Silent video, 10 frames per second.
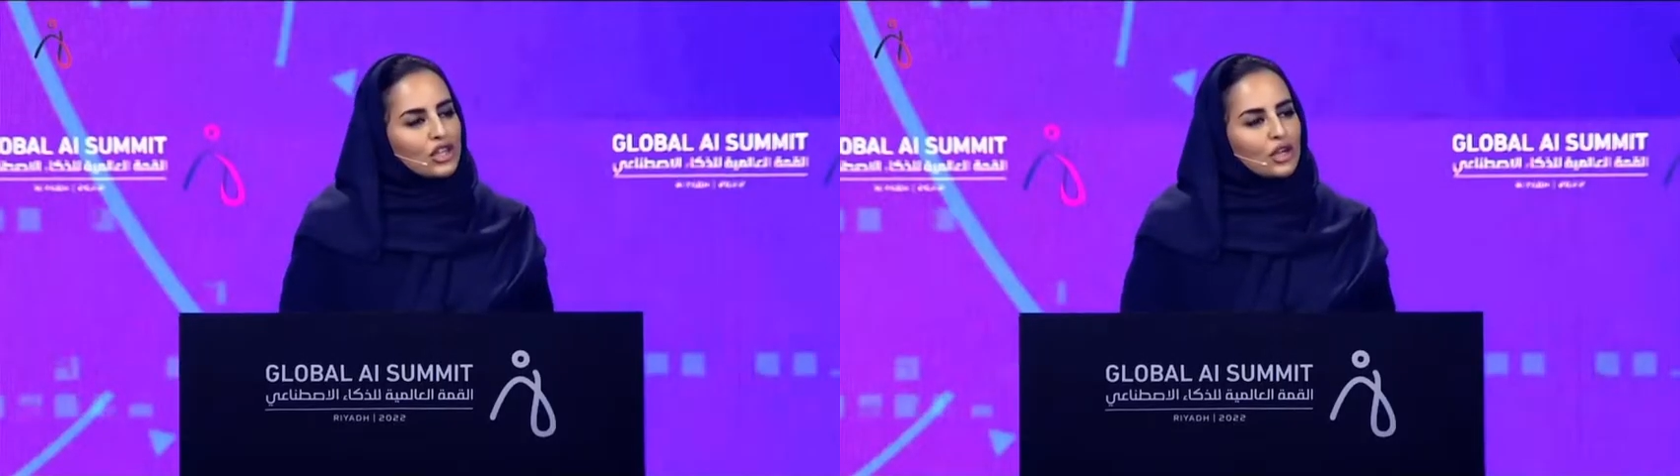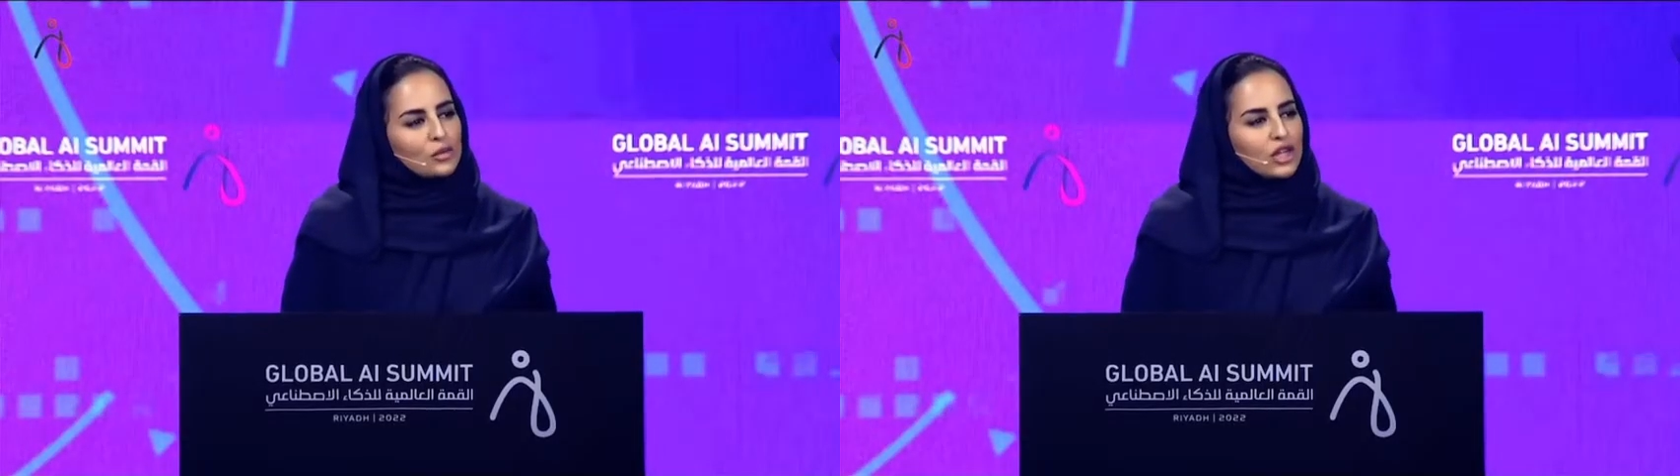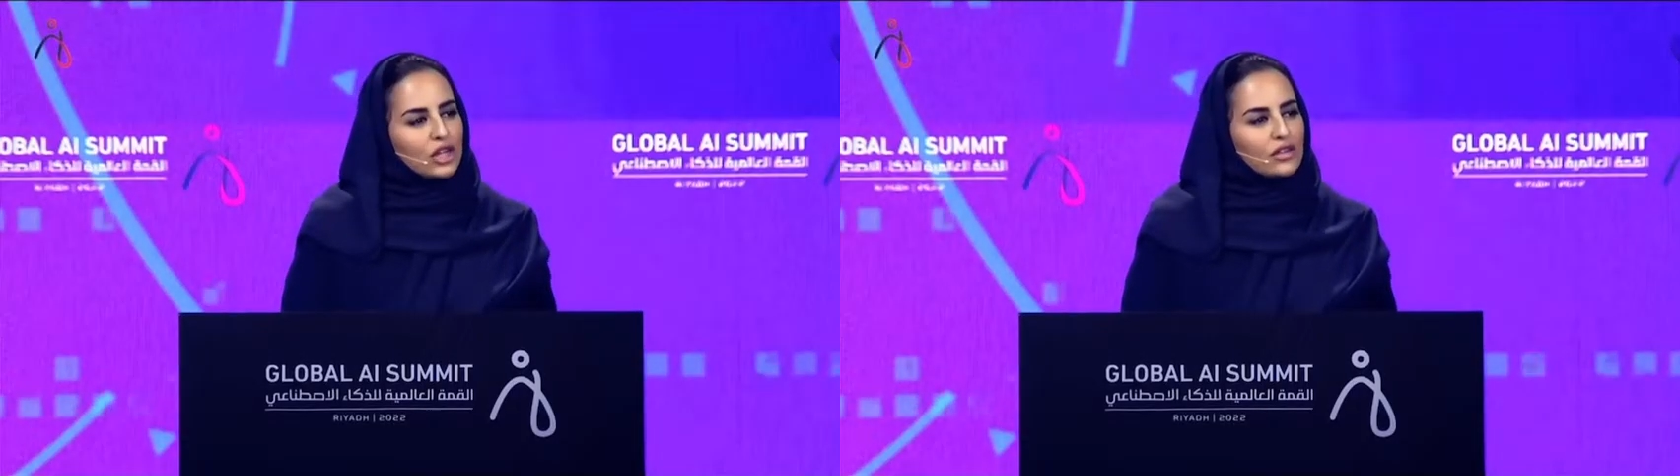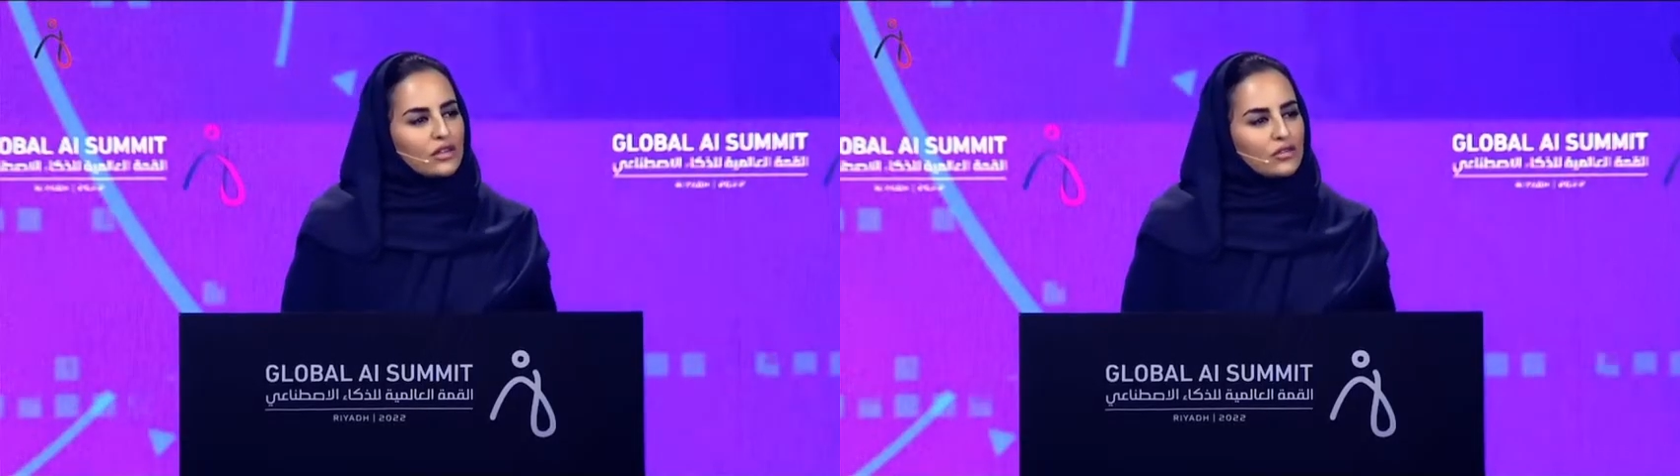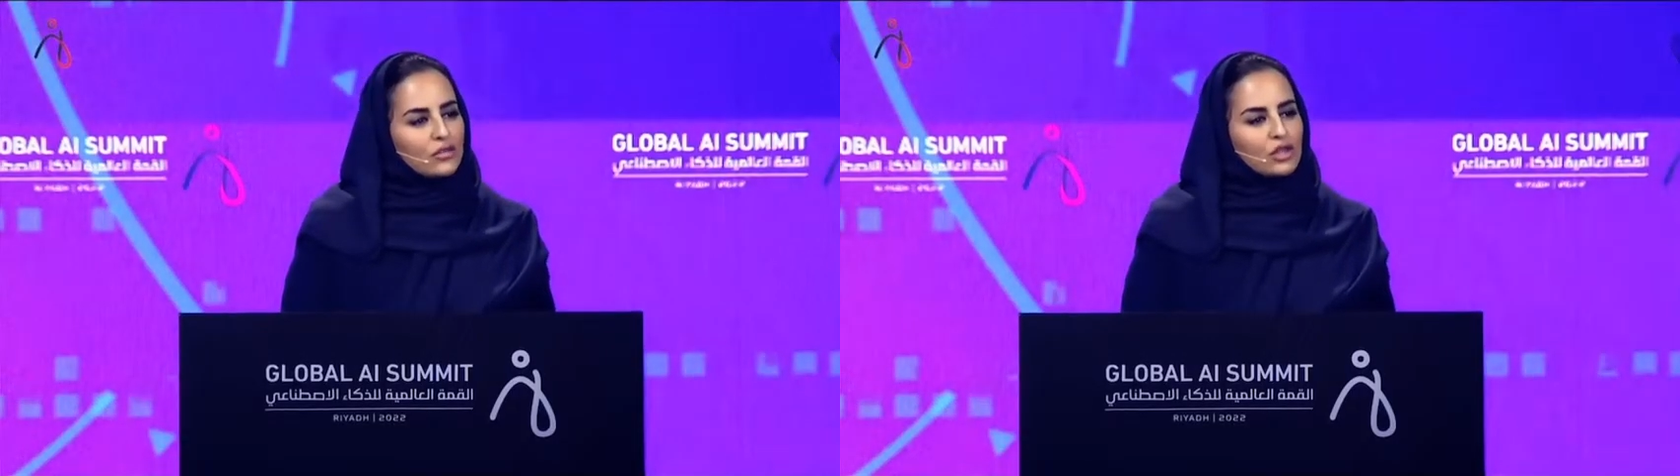
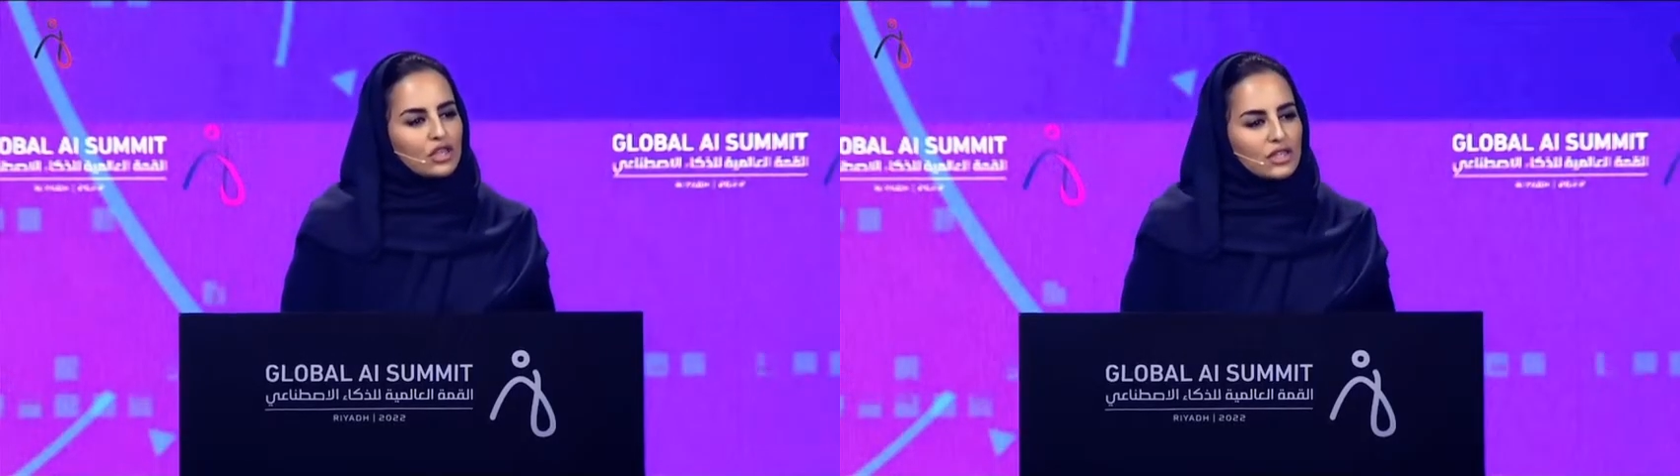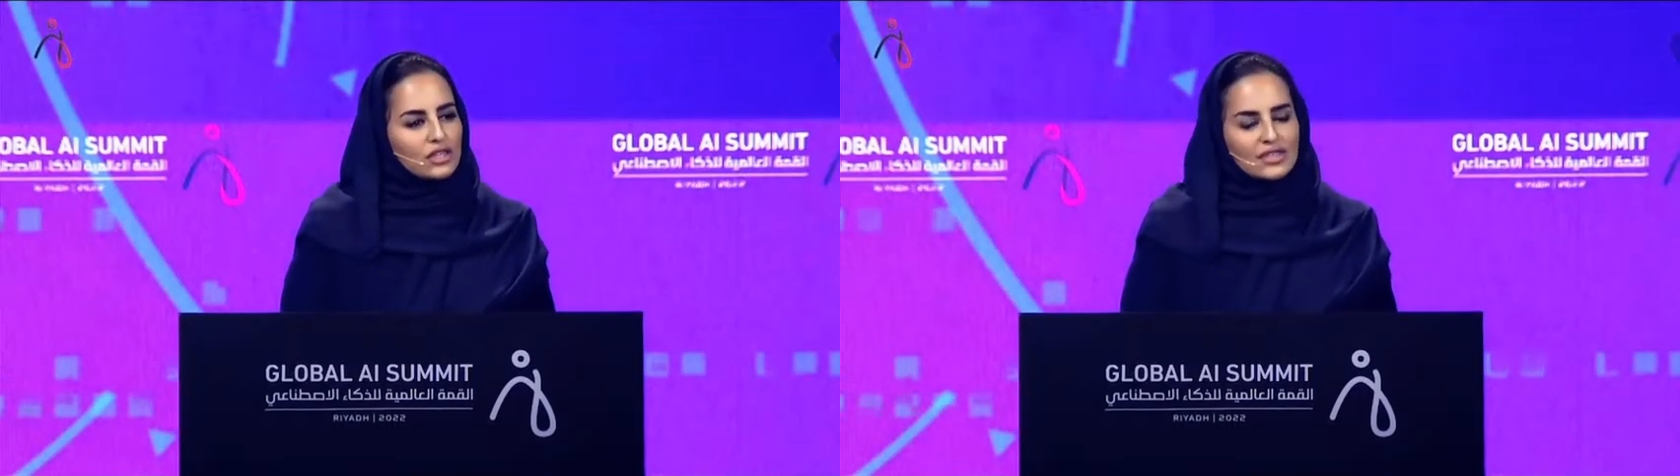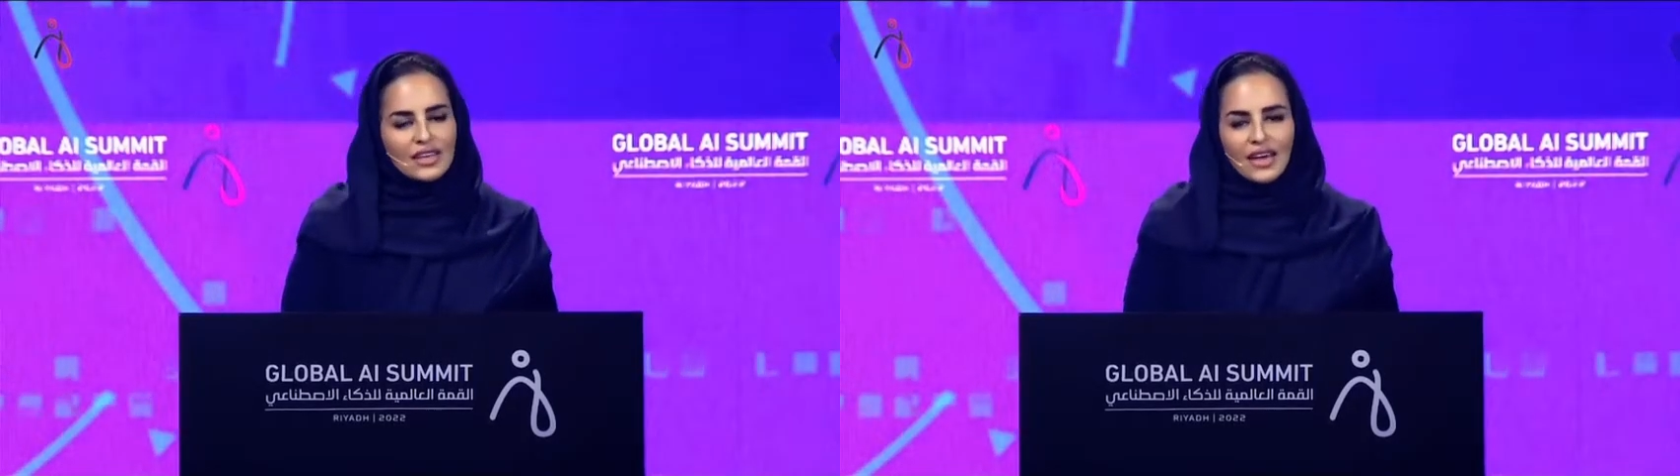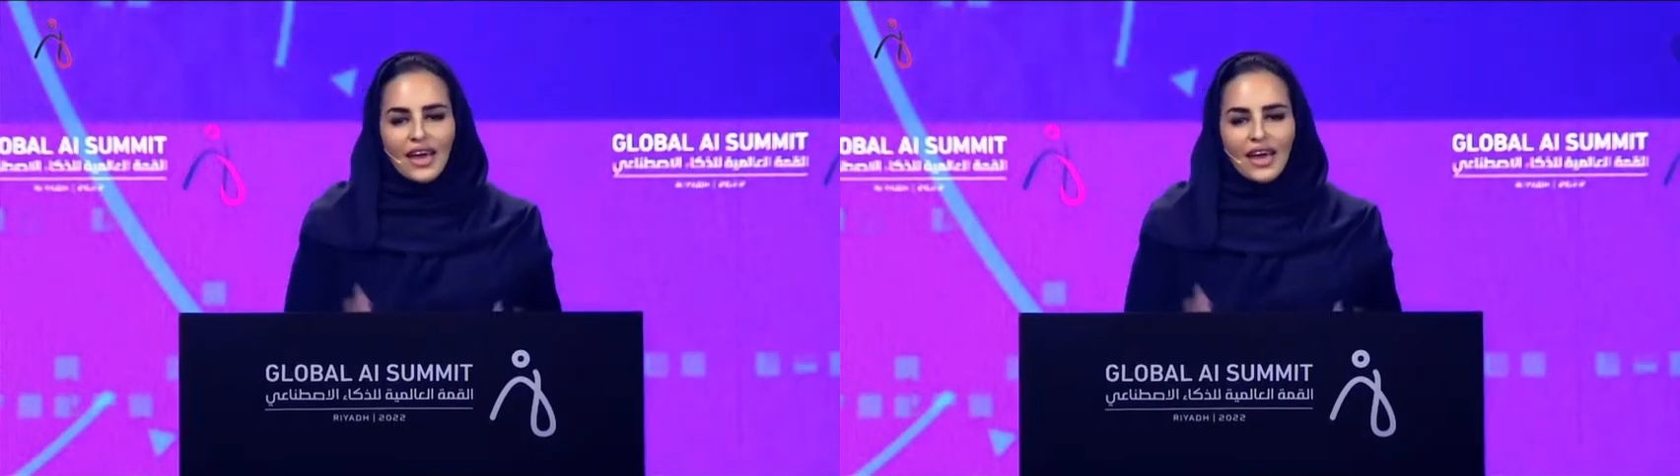objective, which is